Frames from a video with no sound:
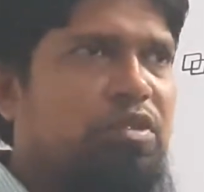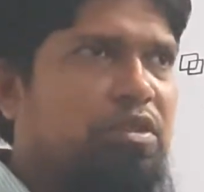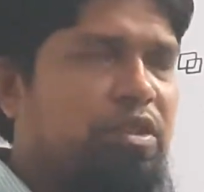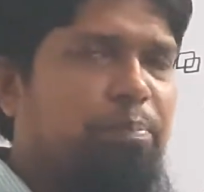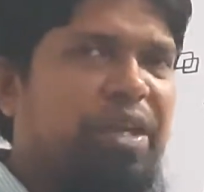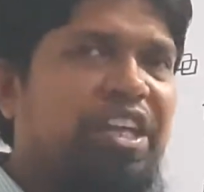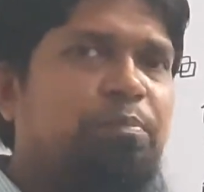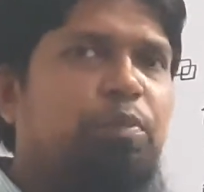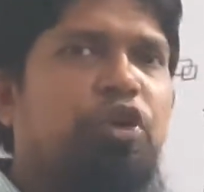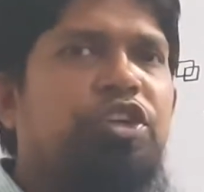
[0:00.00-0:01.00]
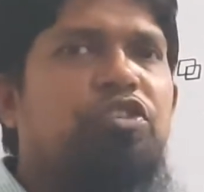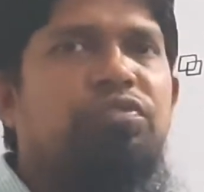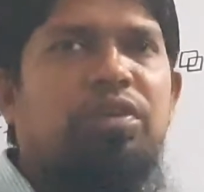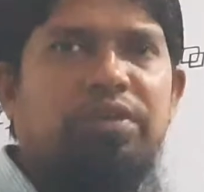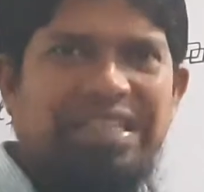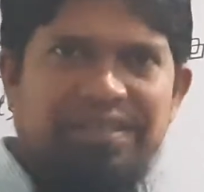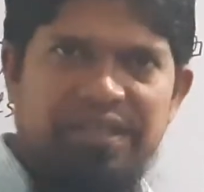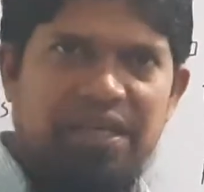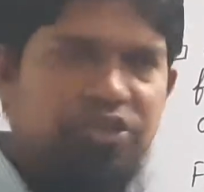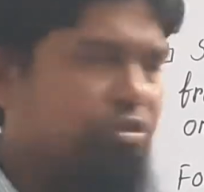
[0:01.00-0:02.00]
the main point of our
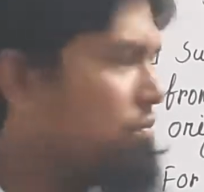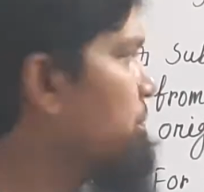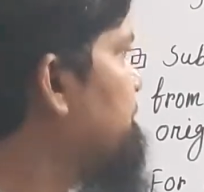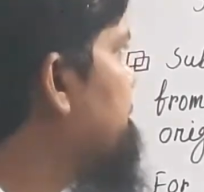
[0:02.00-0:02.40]
discussion.